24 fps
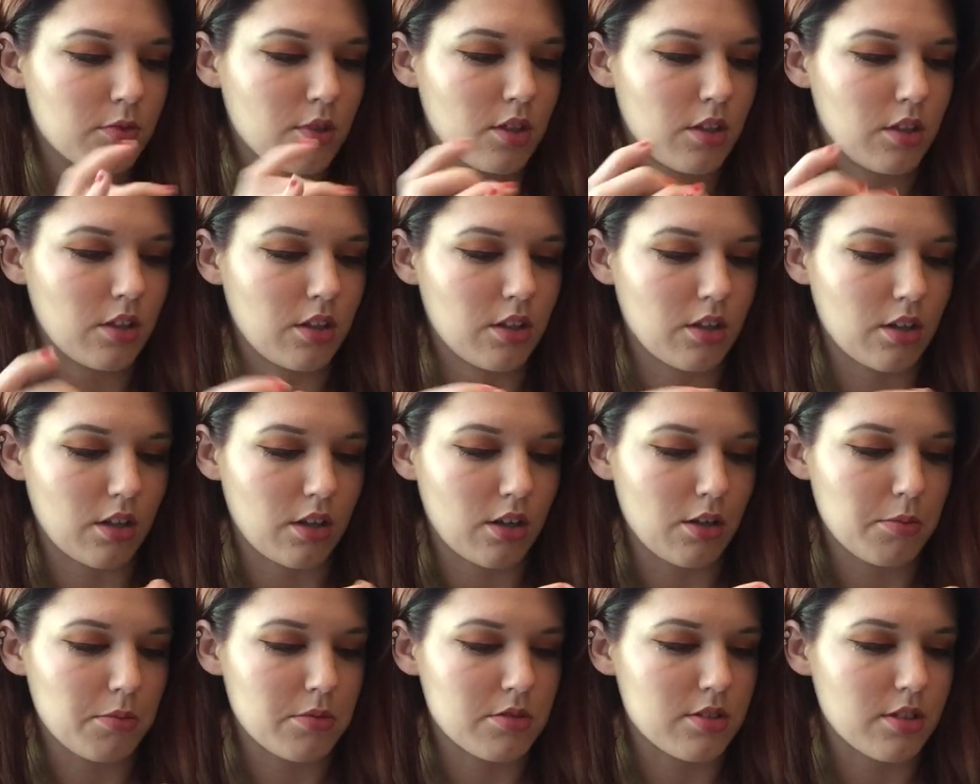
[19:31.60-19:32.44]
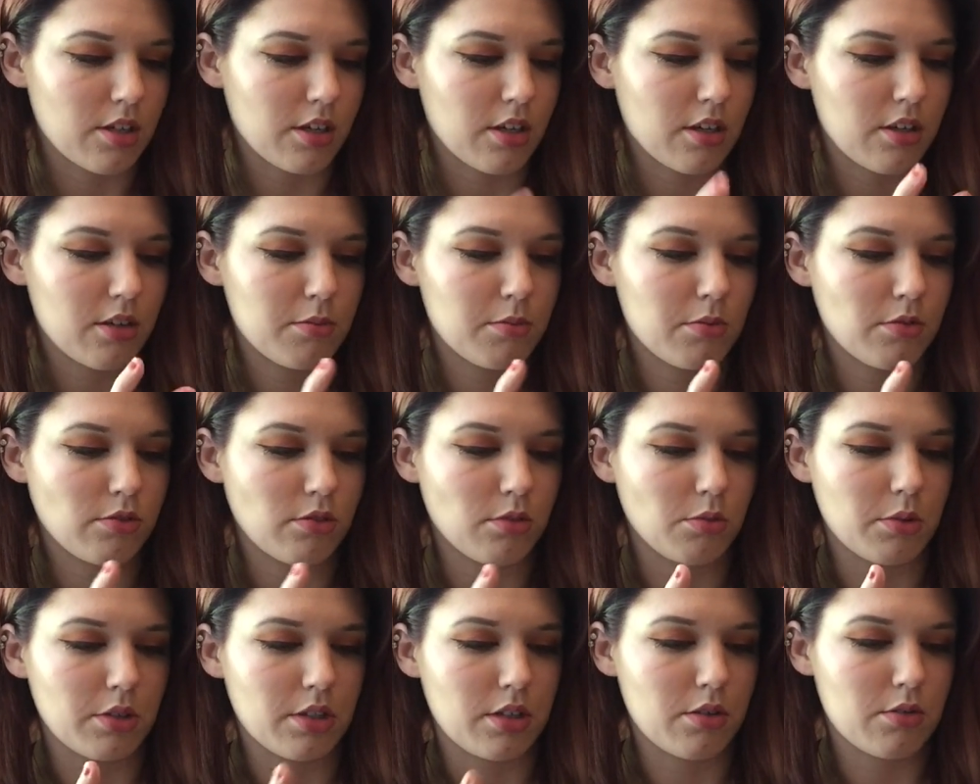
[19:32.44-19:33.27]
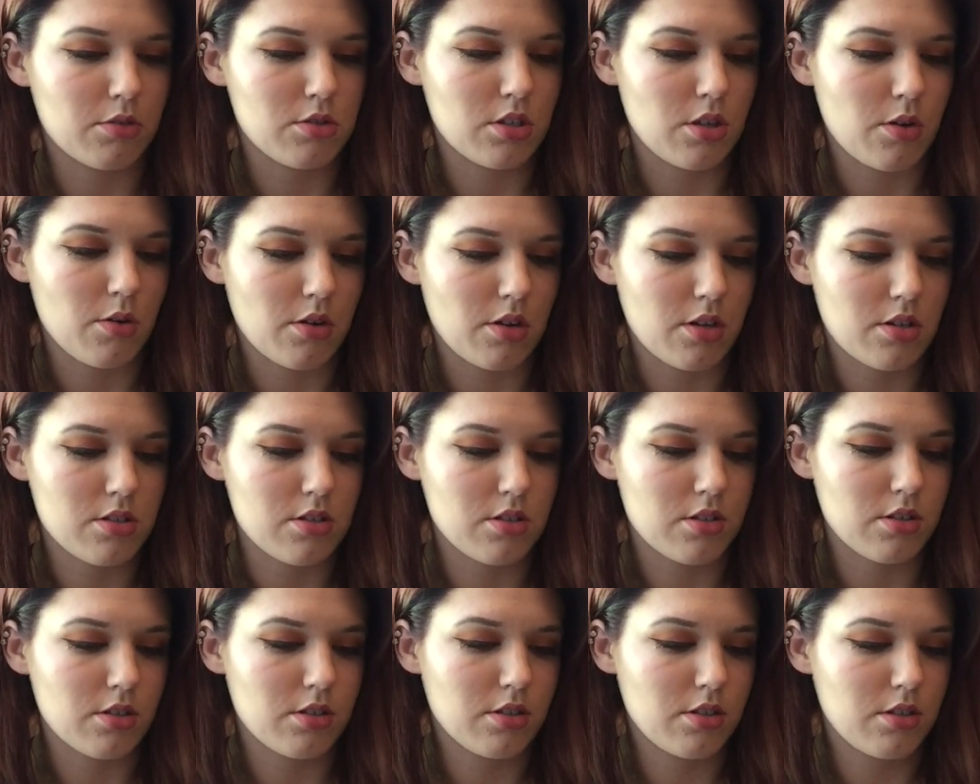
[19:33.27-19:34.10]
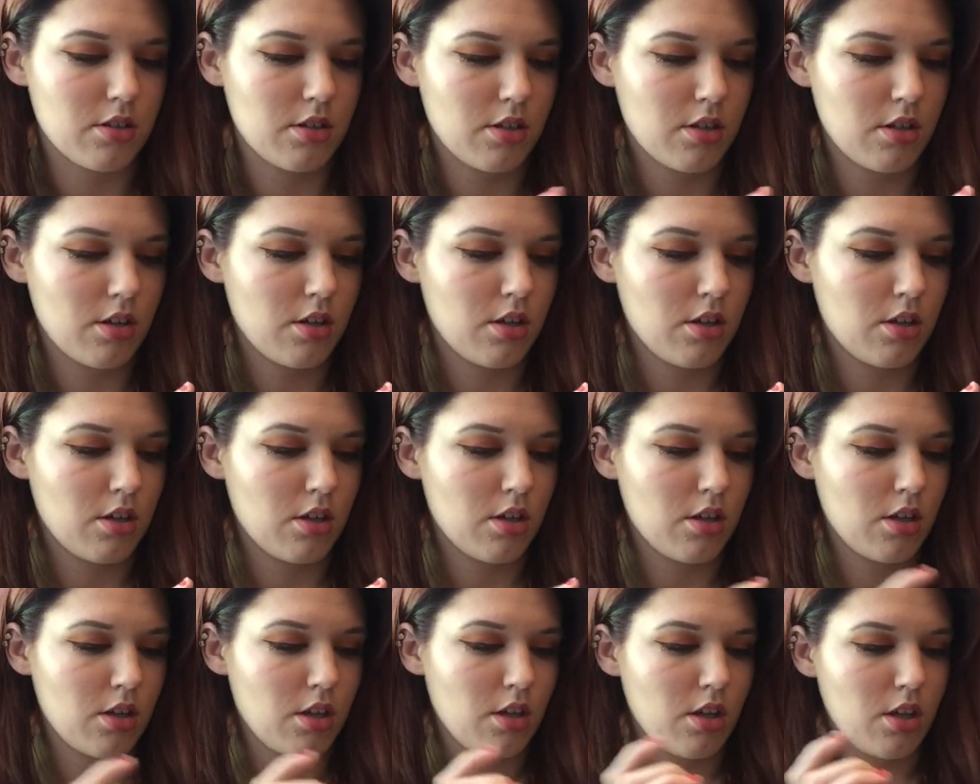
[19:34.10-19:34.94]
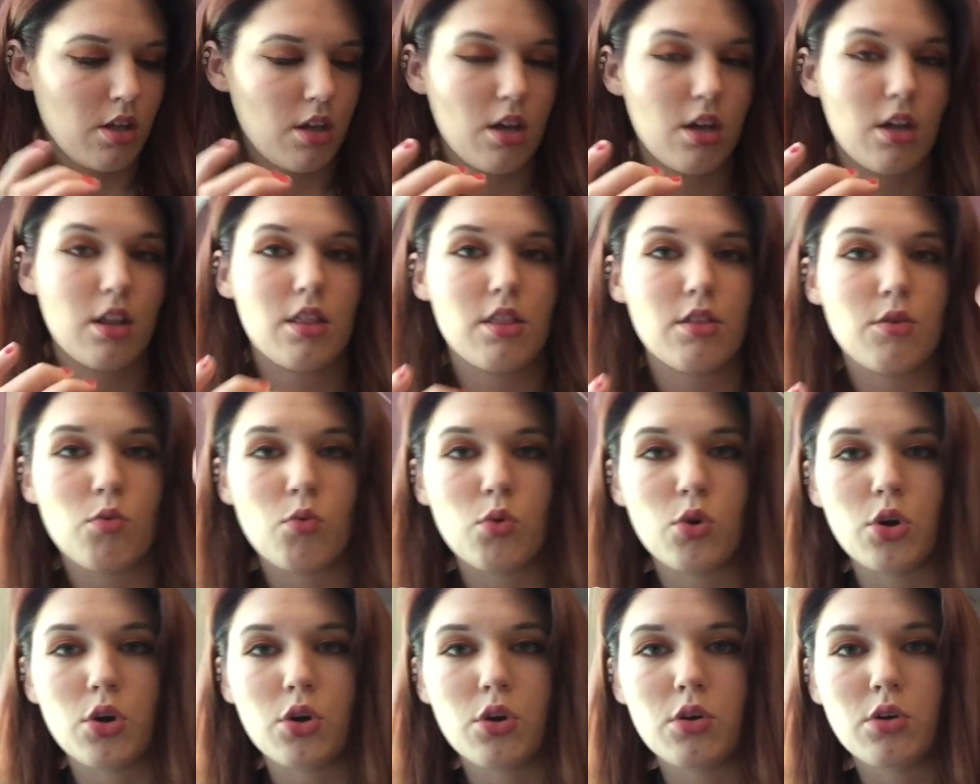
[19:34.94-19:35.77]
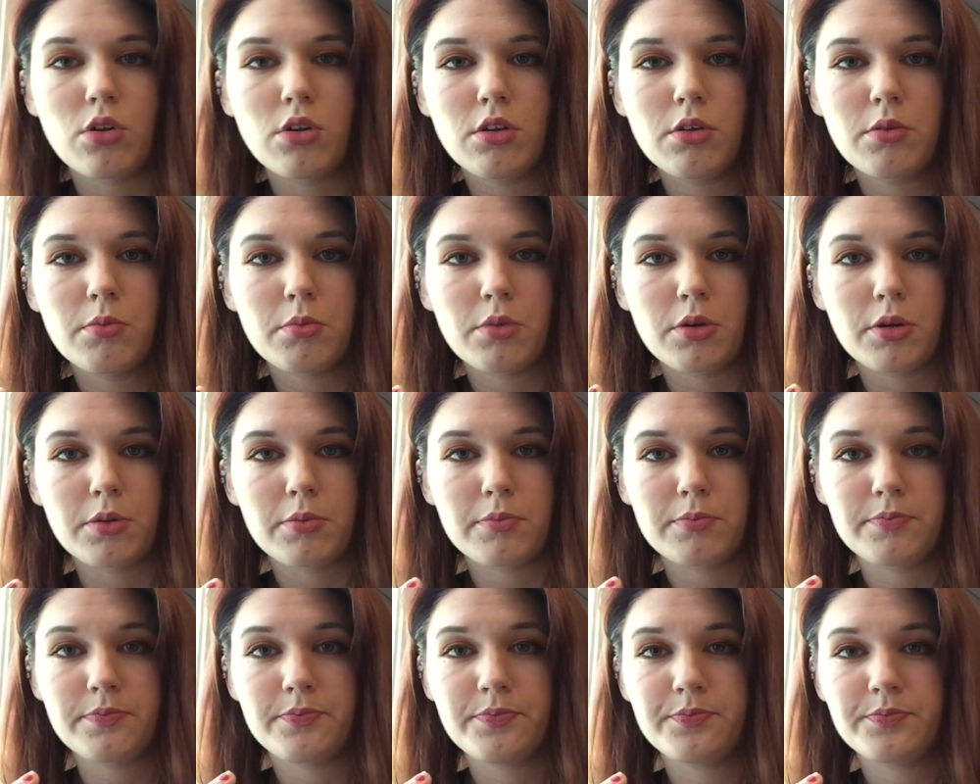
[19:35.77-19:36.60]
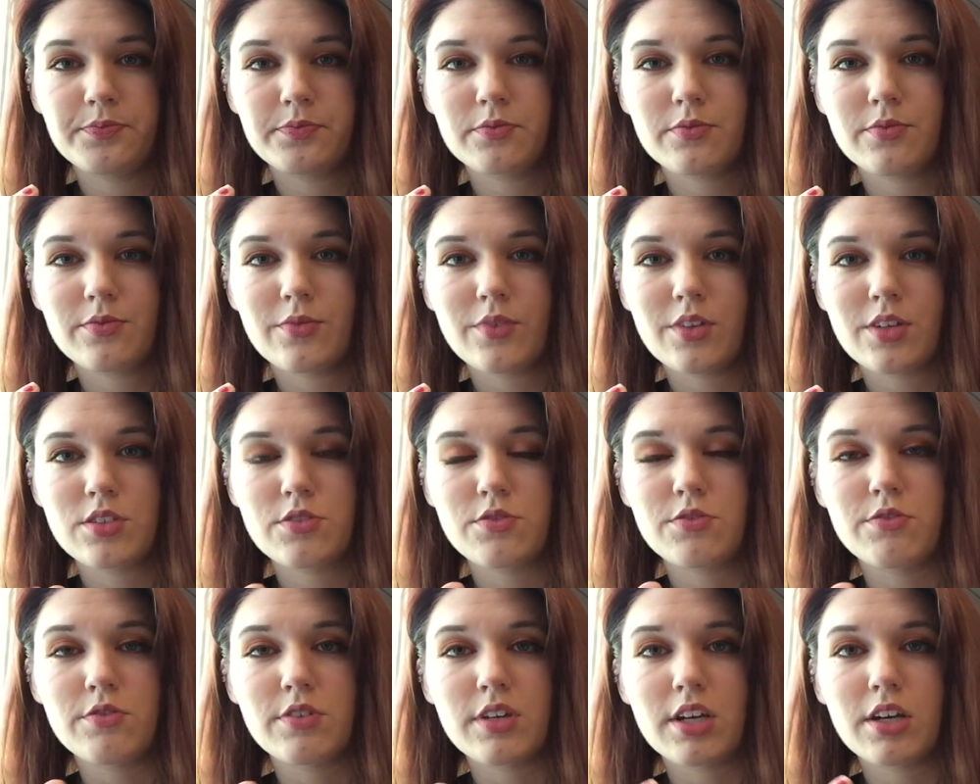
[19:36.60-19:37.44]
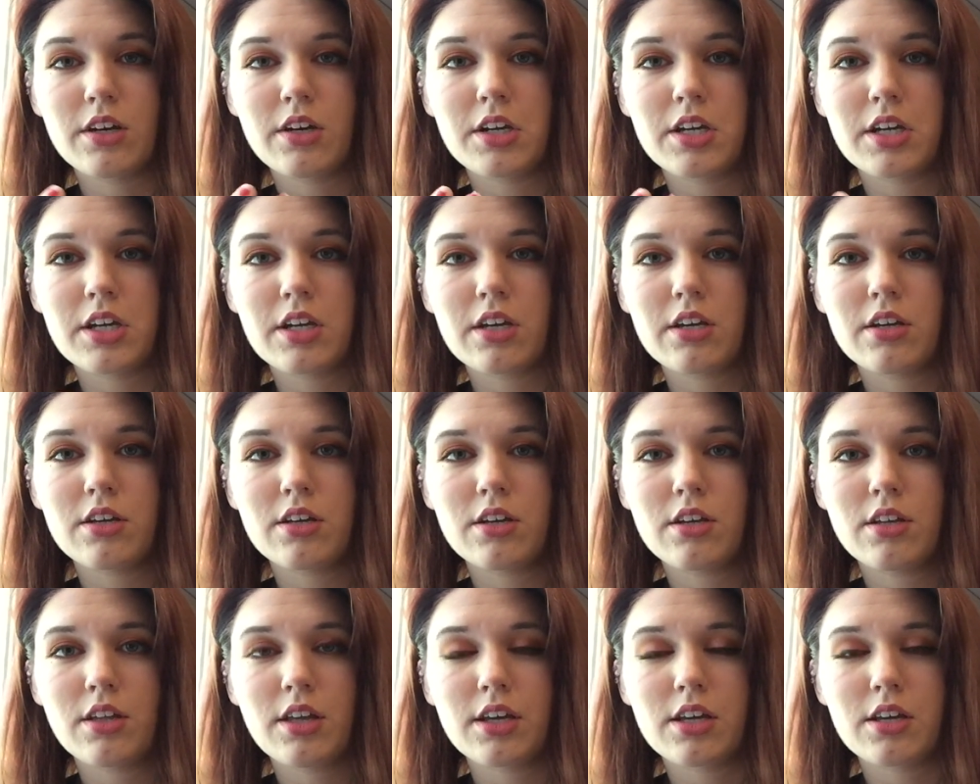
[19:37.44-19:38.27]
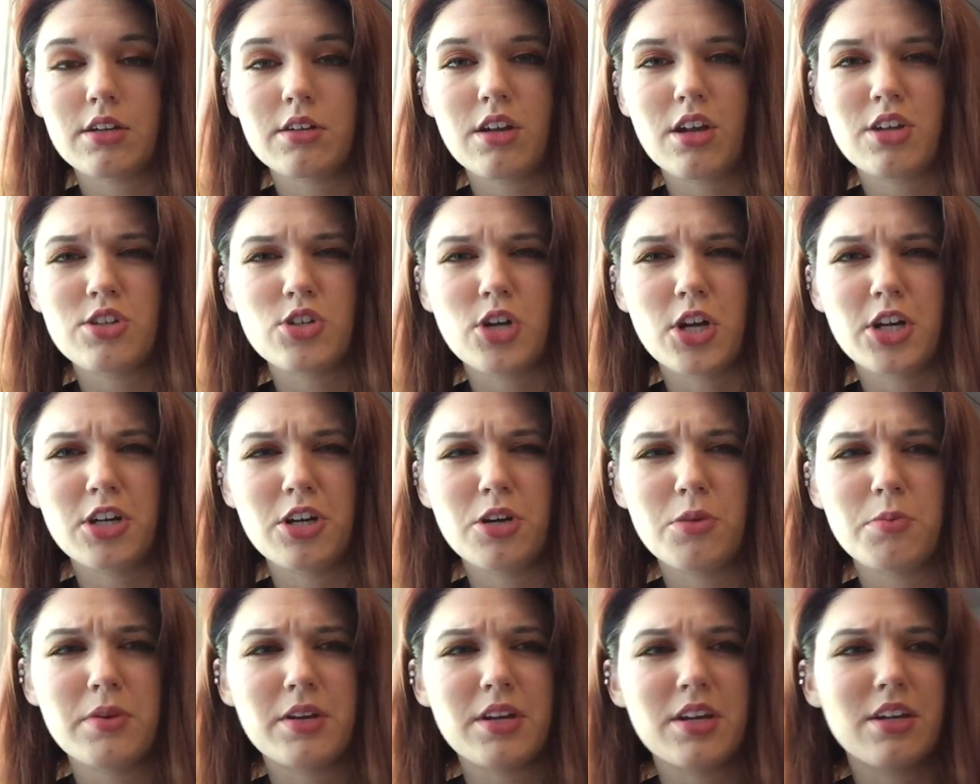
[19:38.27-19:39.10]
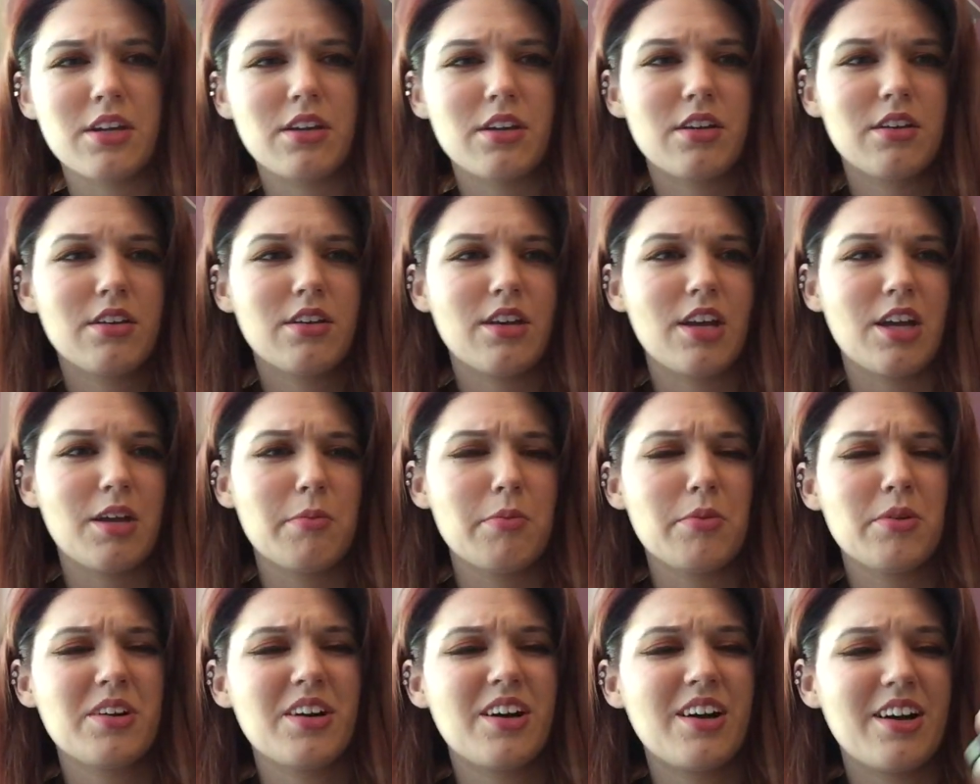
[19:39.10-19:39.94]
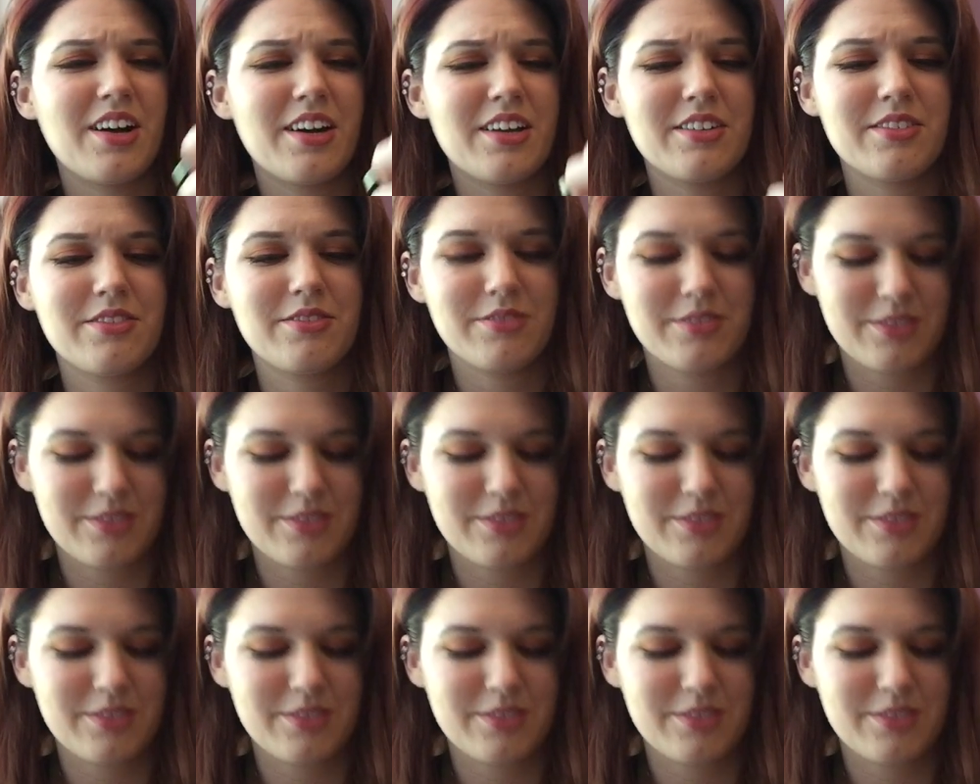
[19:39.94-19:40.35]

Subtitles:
clean that up a second before we go showing it to the world. But it's very like a darker pink apricot.